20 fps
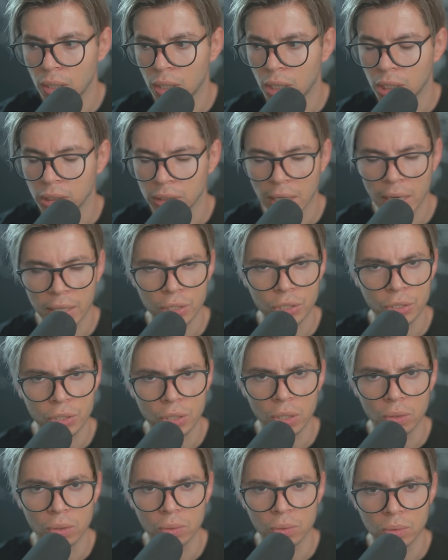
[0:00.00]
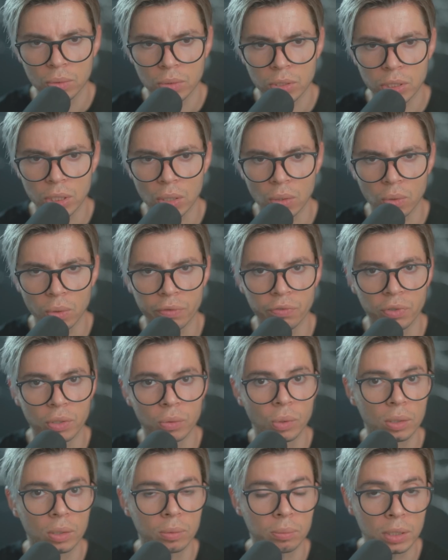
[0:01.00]
on that show. So if
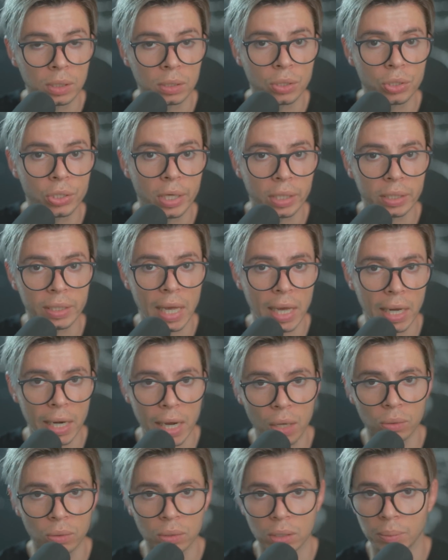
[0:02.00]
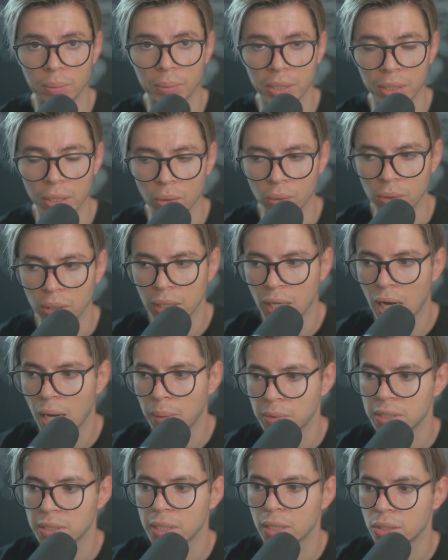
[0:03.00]
you want me to check that out, let me know in the
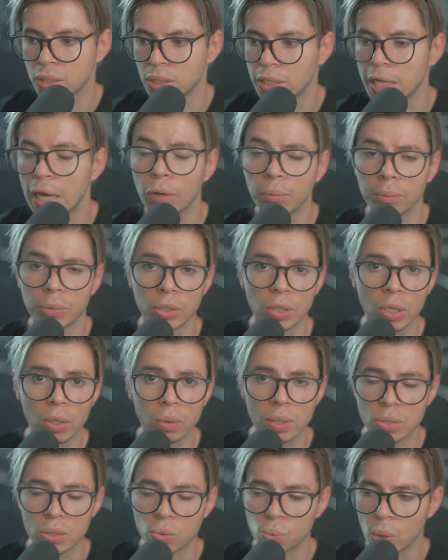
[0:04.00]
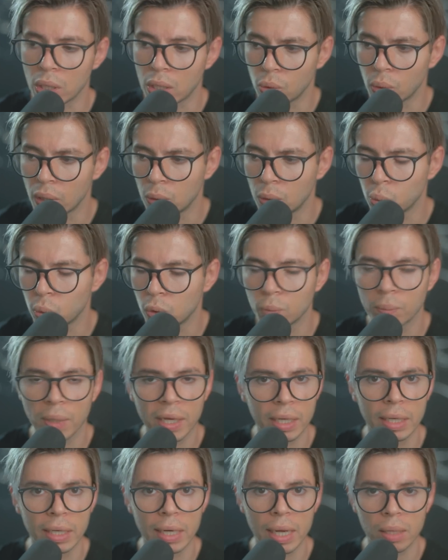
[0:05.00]
comment section down below as well, and we'll
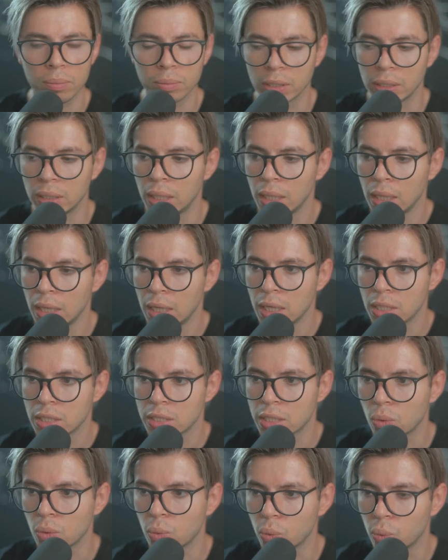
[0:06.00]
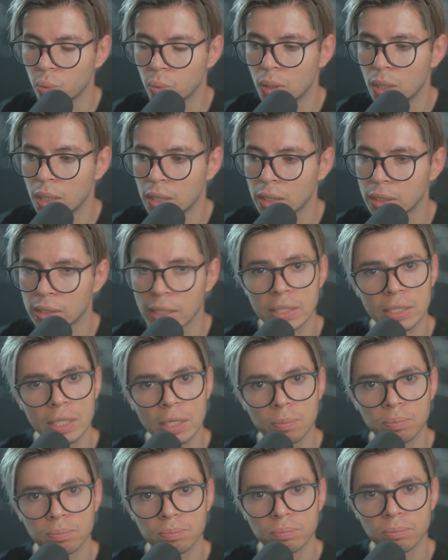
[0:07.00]
make it happen. So let's
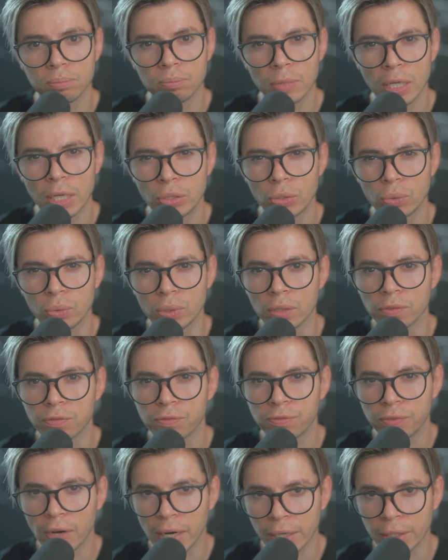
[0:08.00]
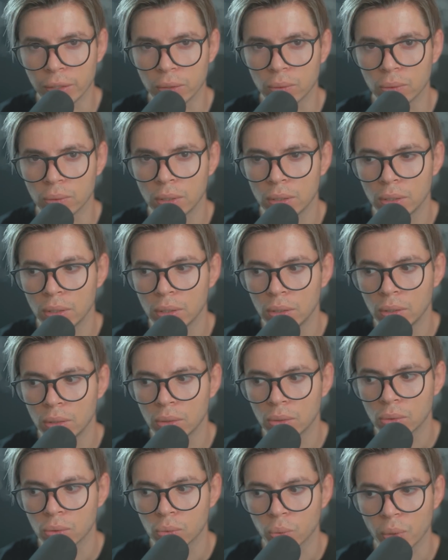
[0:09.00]
get into the final
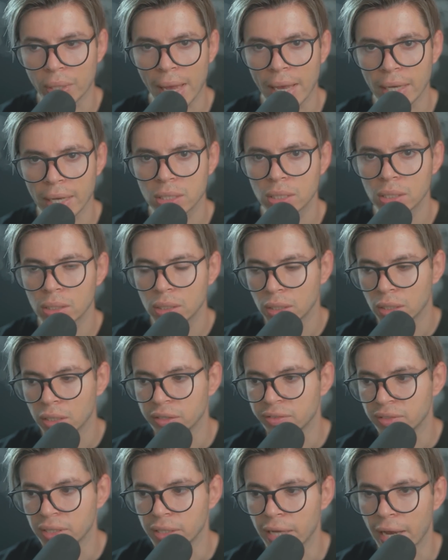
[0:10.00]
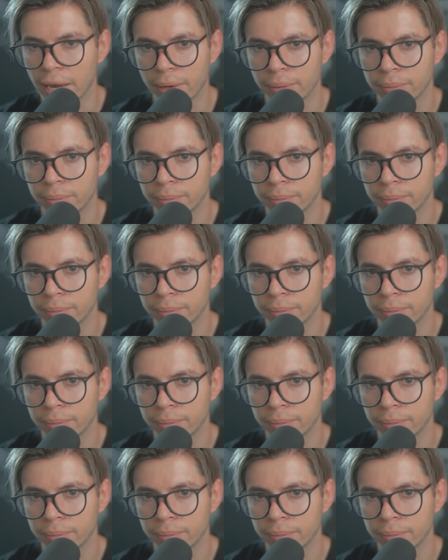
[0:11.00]
reaction of today.